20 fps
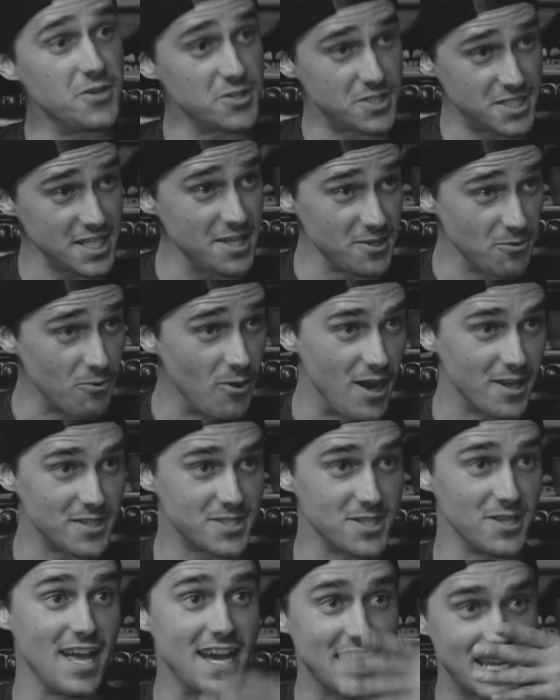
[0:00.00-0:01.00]
If you see the wall,
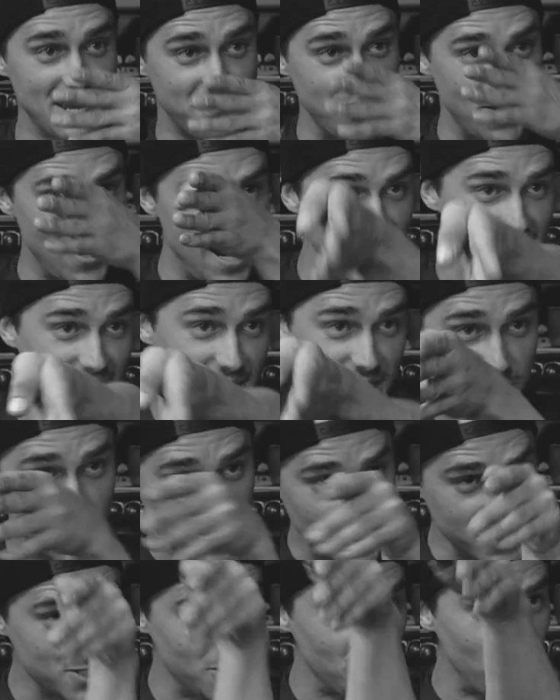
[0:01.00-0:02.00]
so like if you're heading
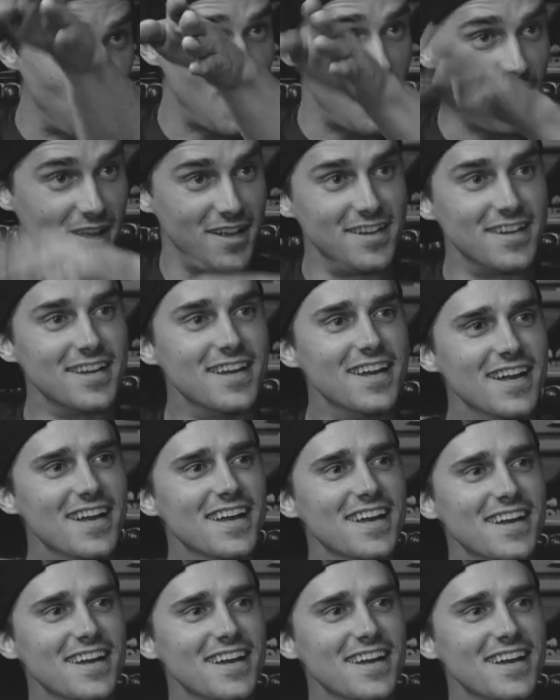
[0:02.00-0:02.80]
towards the wall? Okay.